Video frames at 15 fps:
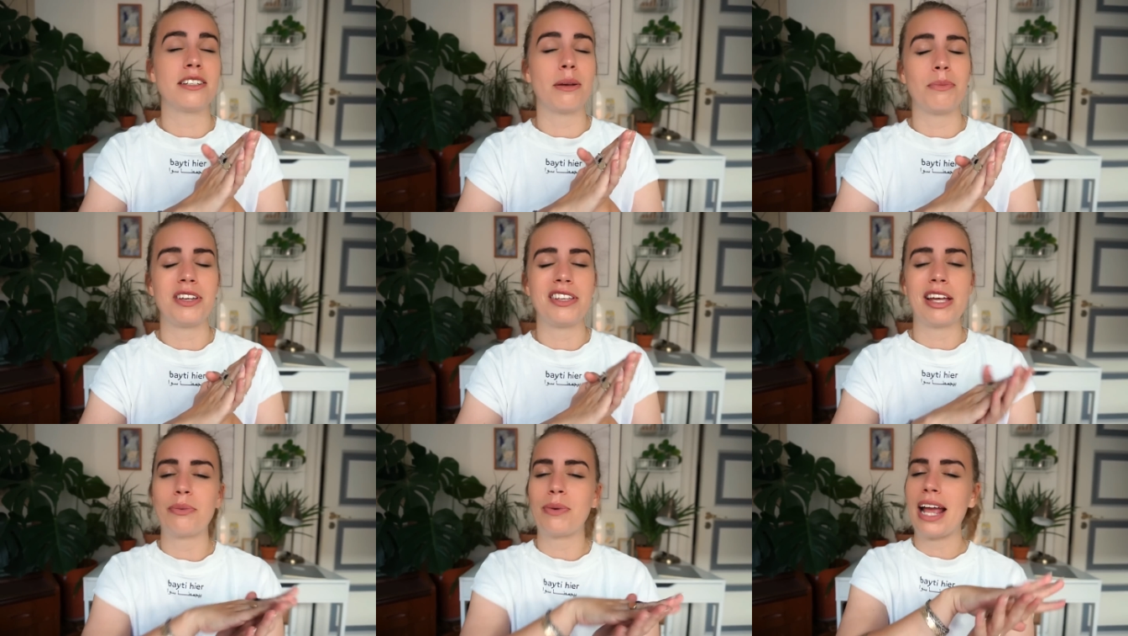is
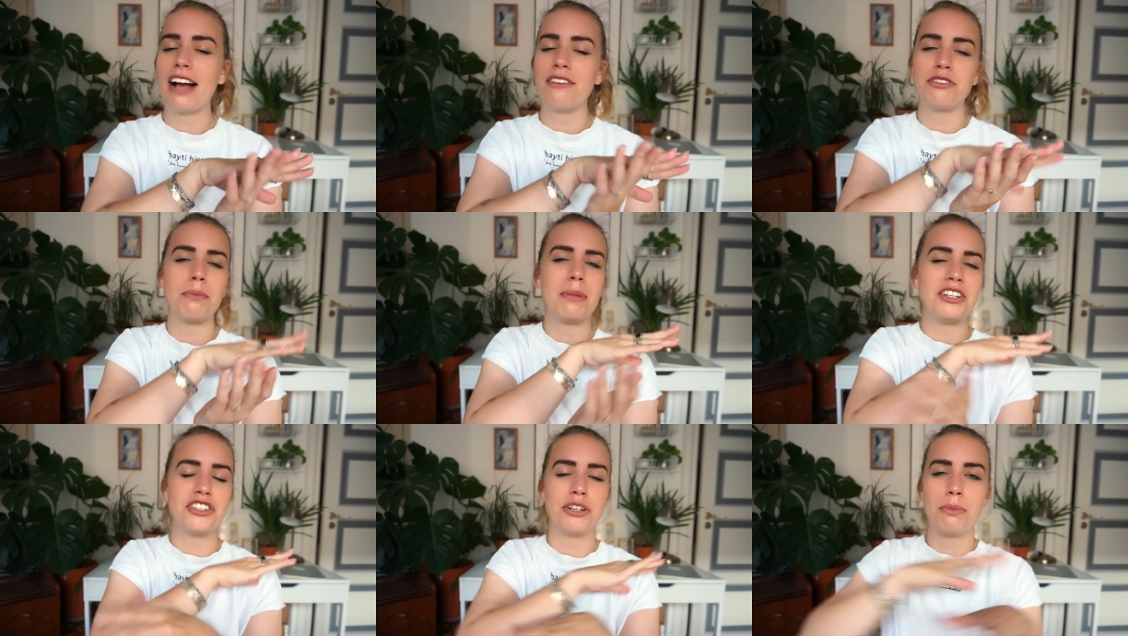something that we have to
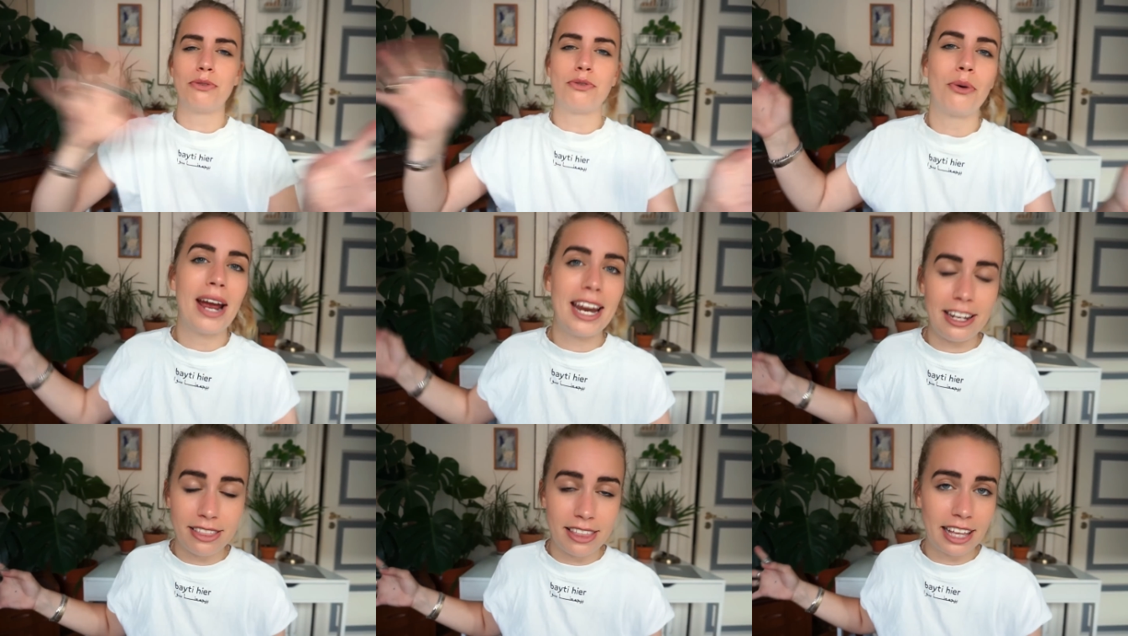mention before
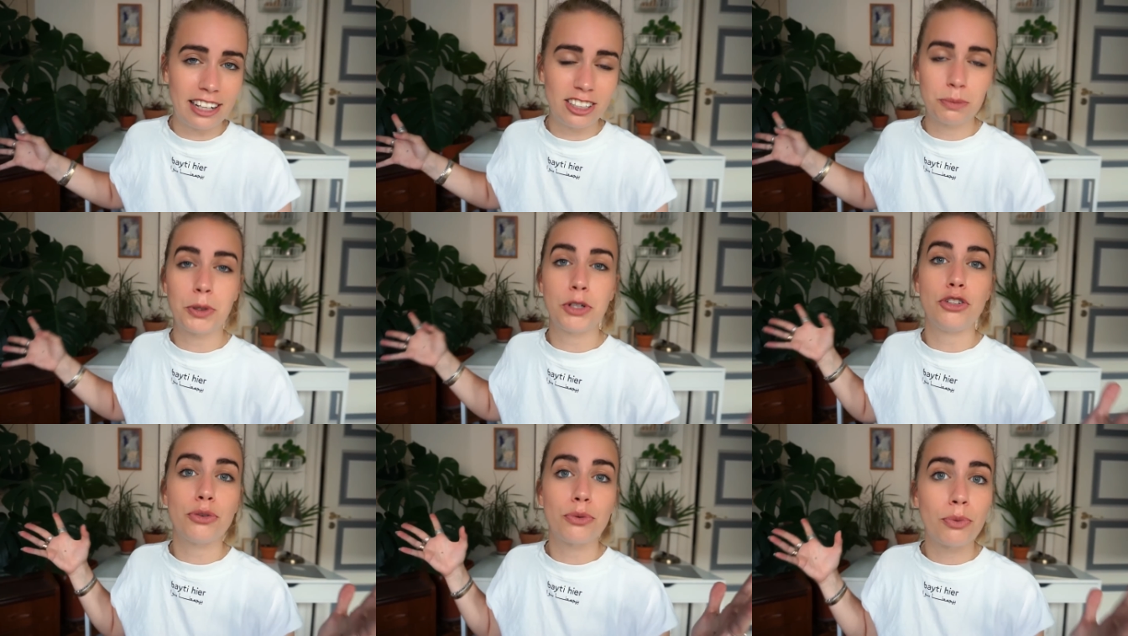anything else,
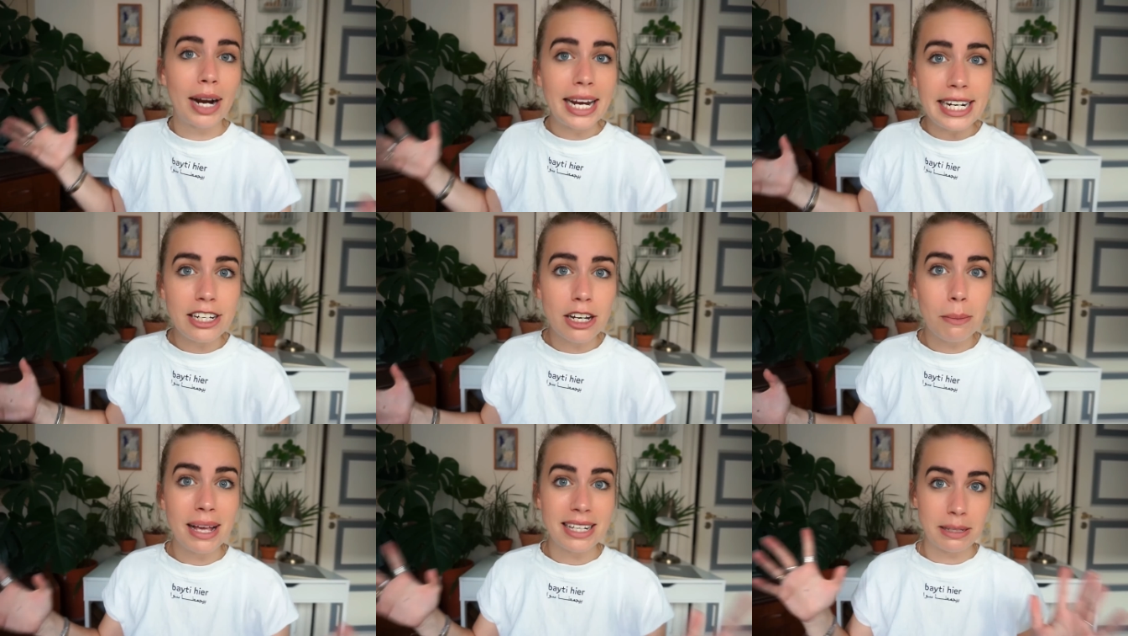but
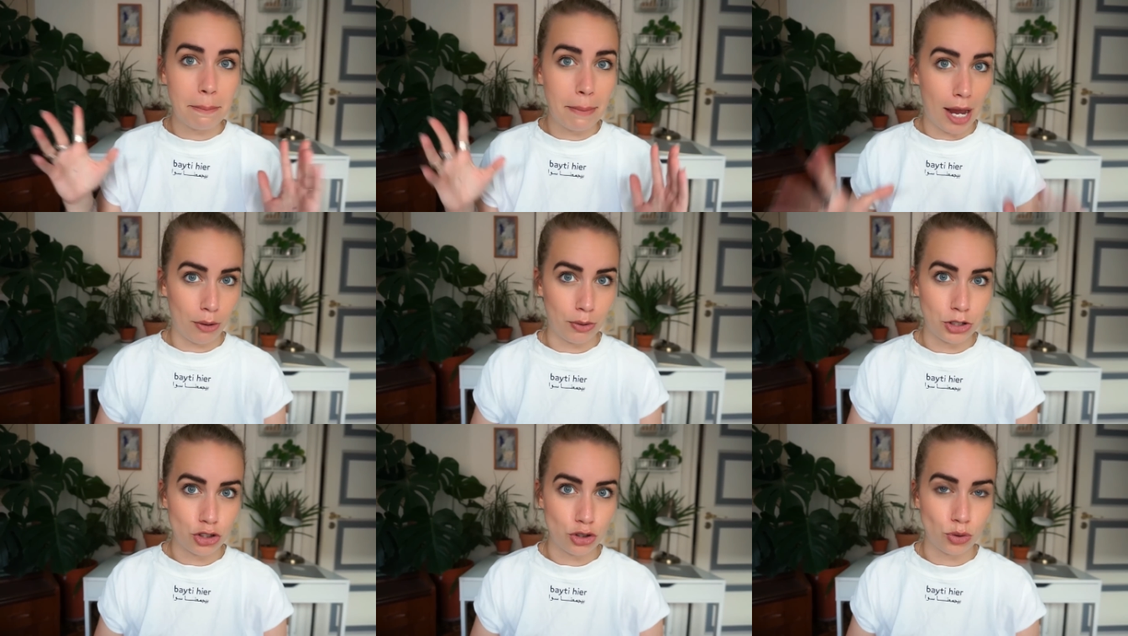uranium as a
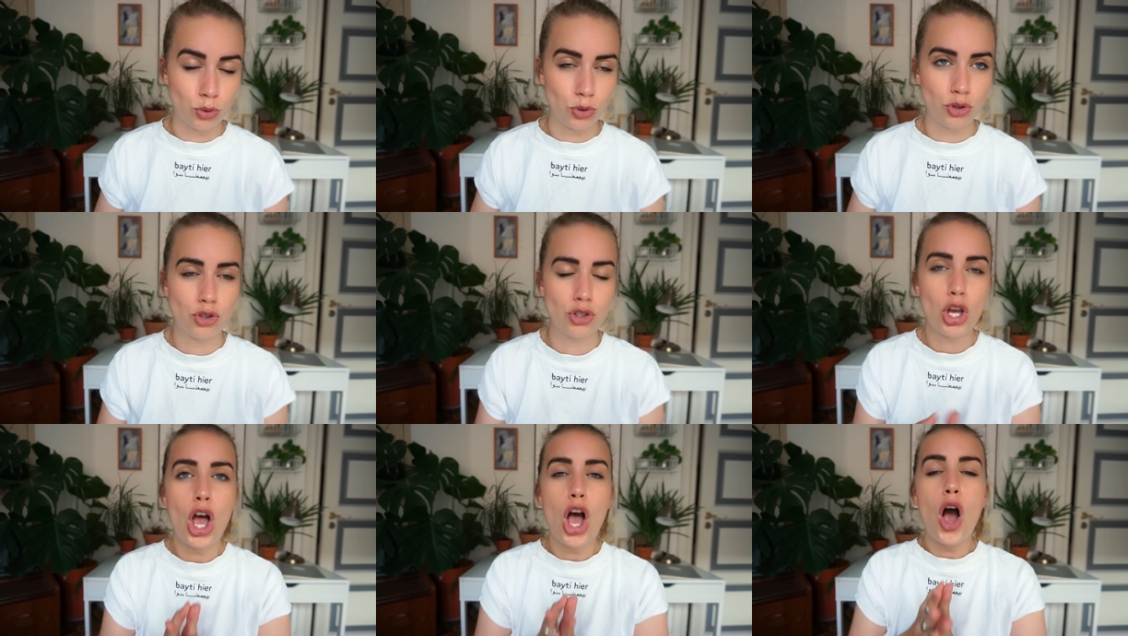power
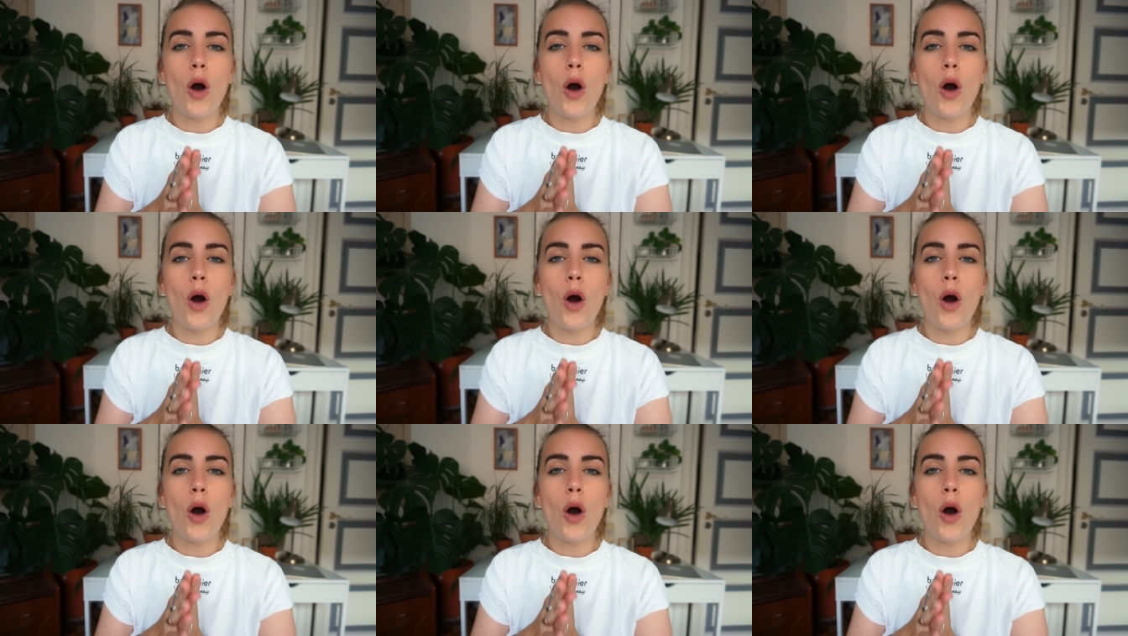source,